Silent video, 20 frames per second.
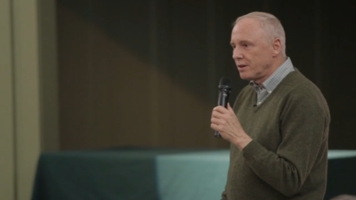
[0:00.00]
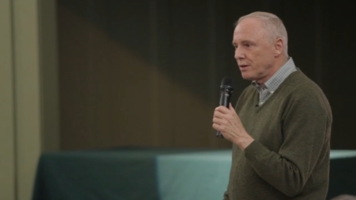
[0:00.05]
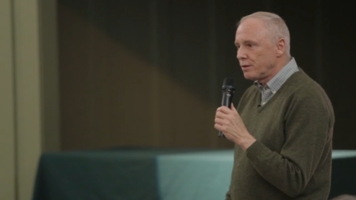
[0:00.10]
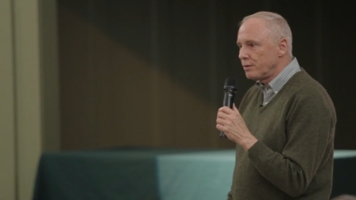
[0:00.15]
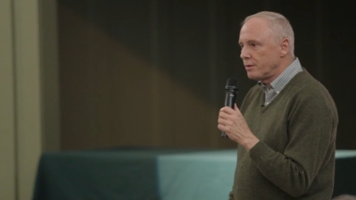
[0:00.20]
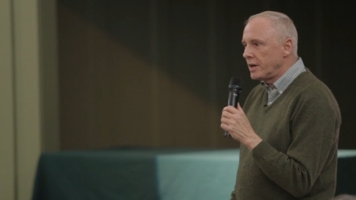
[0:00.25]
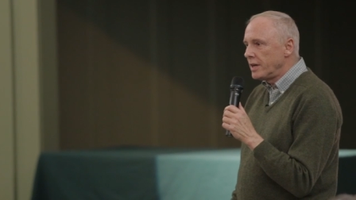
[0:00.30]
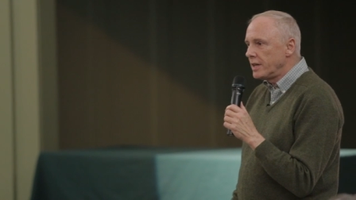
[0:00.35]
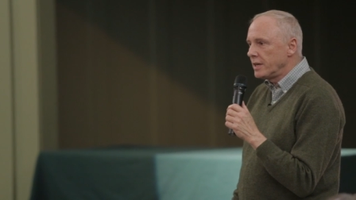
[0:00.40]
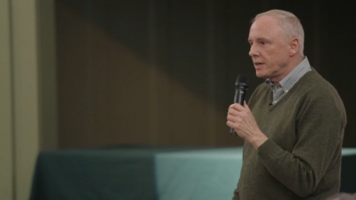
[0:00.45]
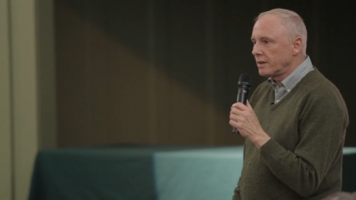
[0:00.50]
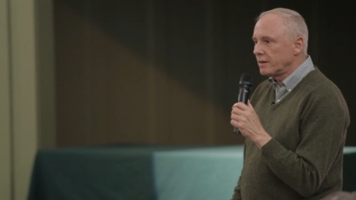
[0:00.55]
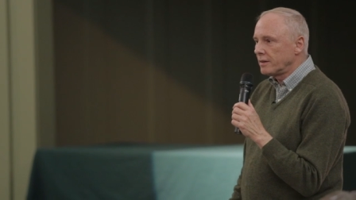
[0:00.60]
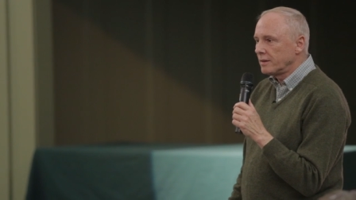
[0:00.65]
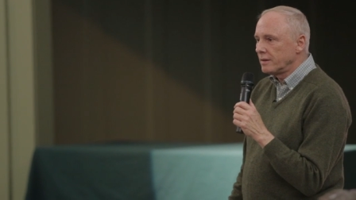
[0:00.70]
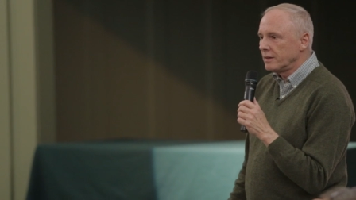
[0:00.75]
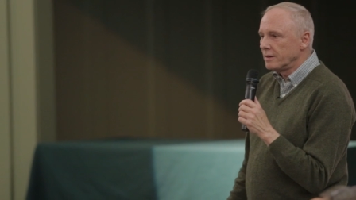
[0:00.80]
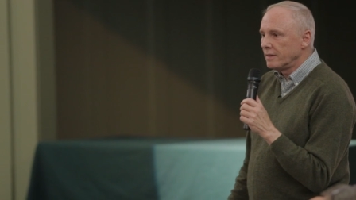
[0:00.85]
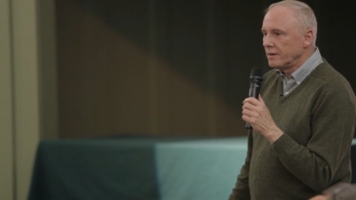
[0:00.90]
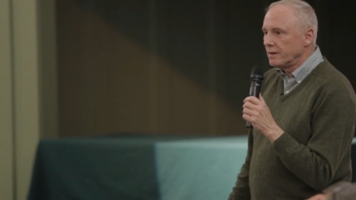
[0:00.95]

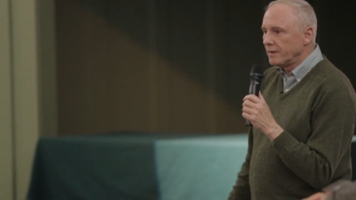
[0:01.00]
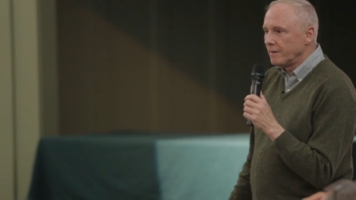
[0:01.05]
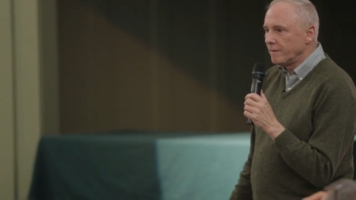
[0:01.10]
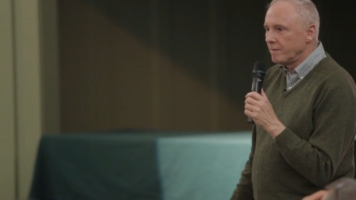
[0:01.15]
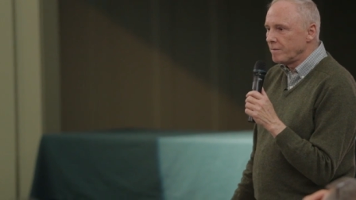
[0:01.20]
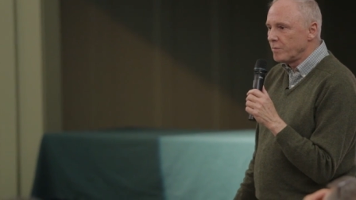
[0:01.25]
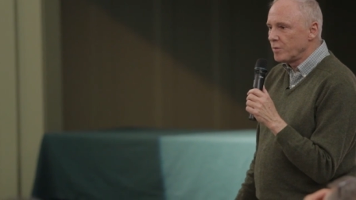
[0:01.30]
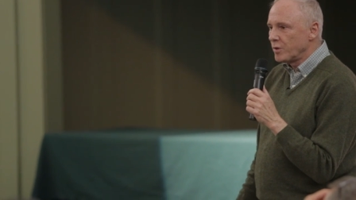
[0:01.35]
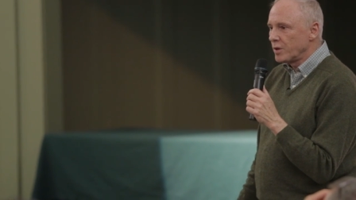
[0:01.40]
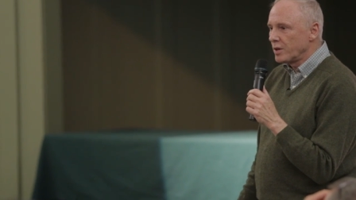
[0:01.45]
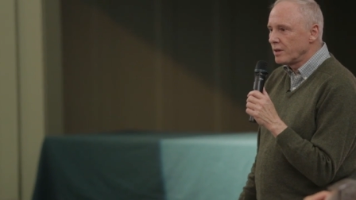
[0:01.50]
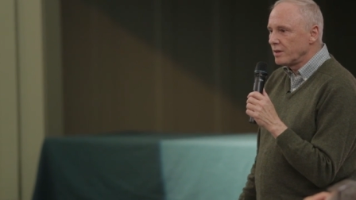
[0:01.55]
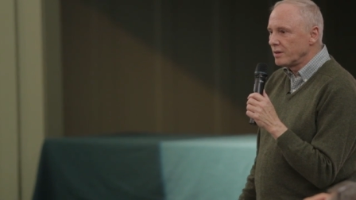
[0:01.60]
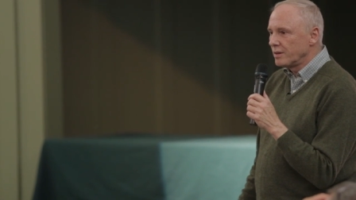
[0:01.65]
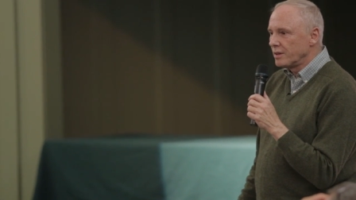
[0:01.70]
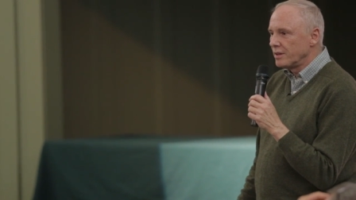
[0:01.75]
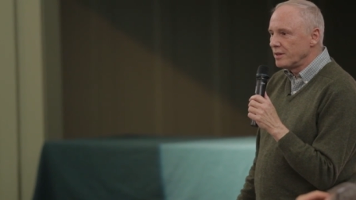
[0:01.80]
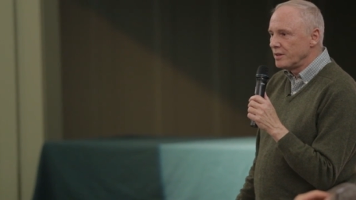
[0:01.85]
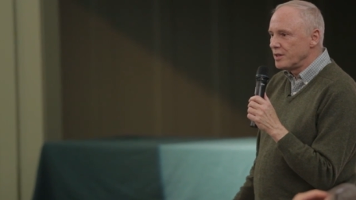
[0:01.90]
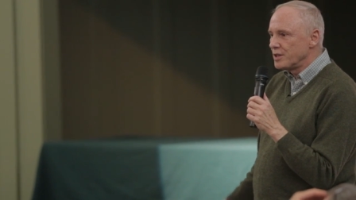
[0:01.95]
creating, um,
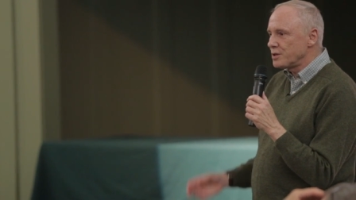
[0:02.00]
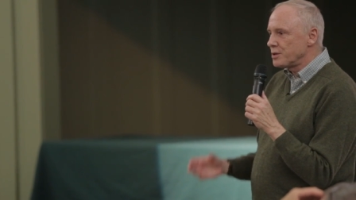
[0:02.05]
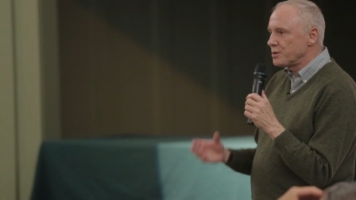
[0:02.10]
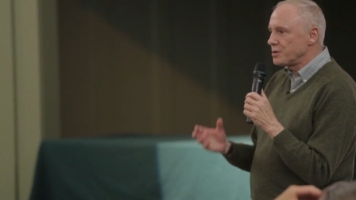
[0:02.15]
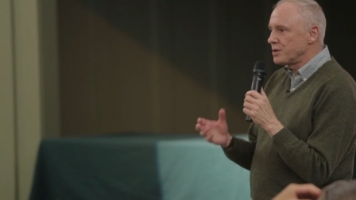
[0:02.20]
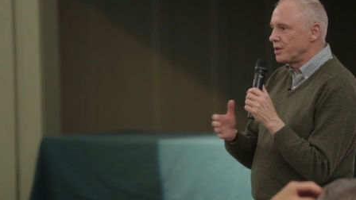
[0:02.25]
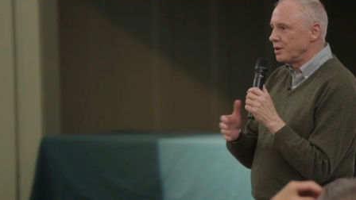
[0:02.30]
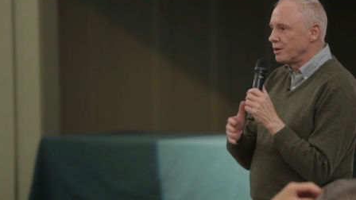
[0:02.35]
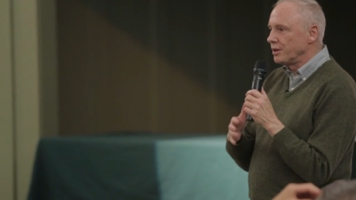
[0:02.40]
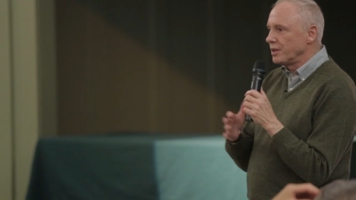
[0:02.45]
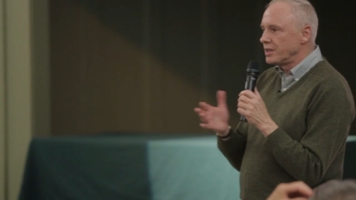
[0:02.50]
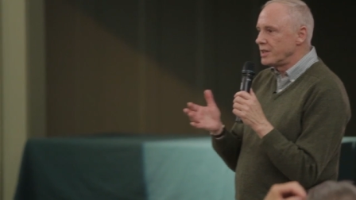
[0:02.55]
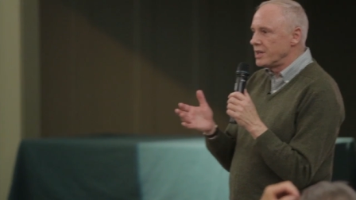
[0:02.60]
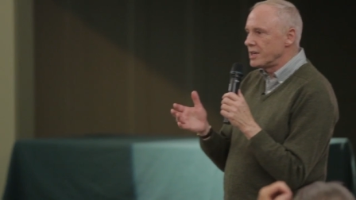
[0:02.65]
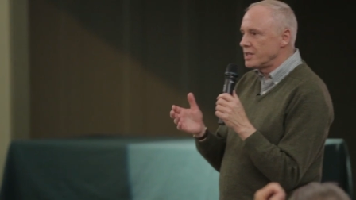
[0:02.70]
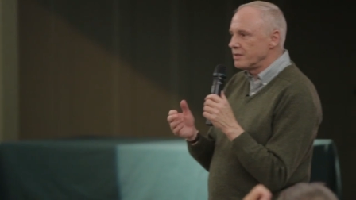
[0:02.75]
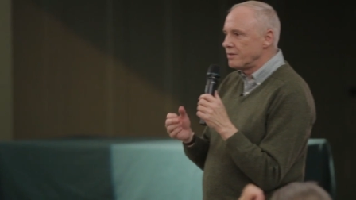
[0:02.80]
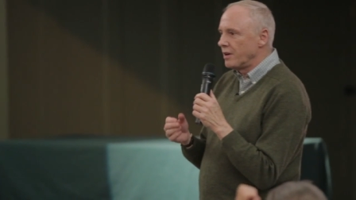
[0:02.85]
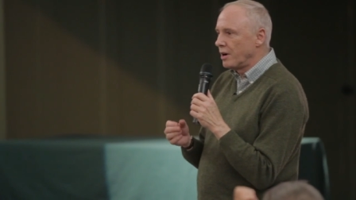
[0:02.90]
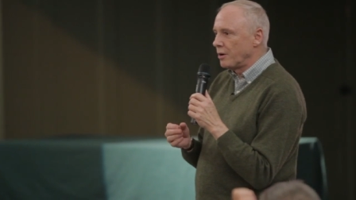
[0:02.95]
this was in the early
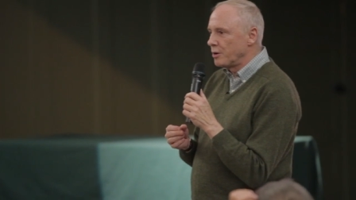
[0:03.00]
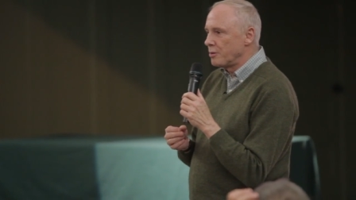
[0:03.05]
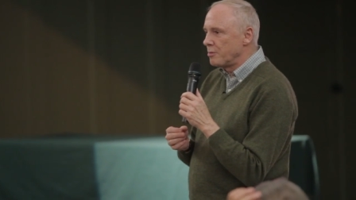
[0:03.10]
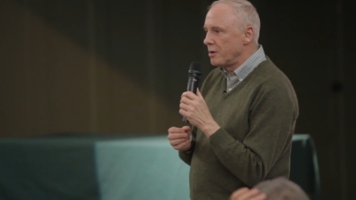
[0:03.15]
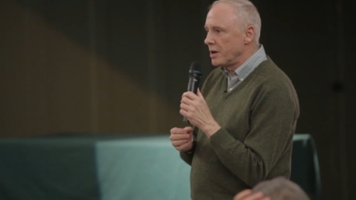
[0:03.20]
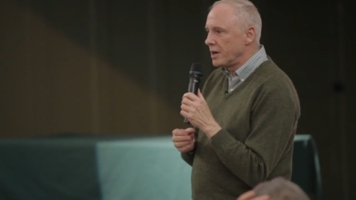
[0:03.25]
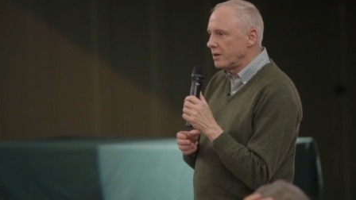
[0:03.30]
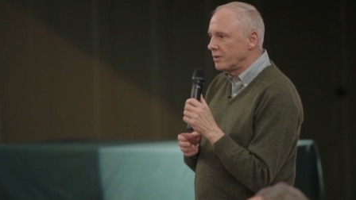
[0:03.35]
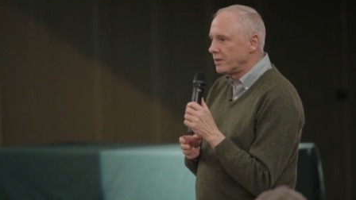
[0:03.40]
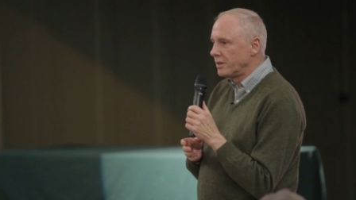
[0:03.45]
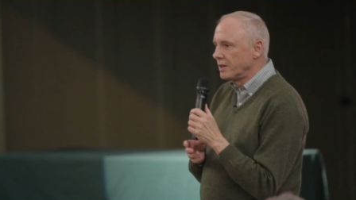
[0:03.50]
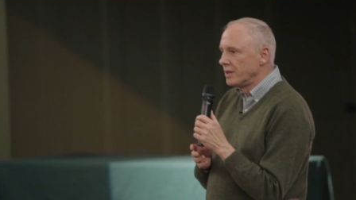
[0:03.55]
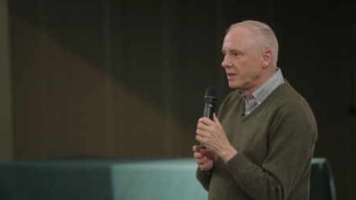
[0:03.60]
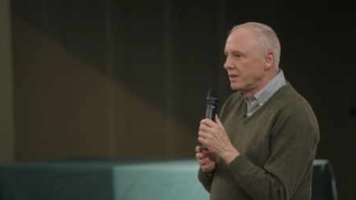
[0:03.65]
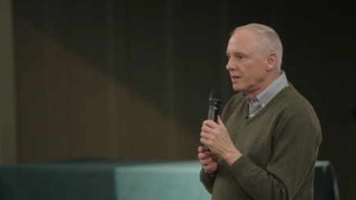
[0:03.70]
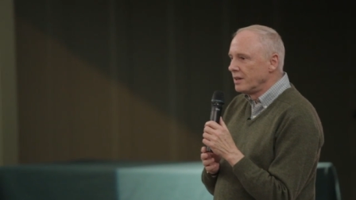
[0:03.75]
days of Outward Bound,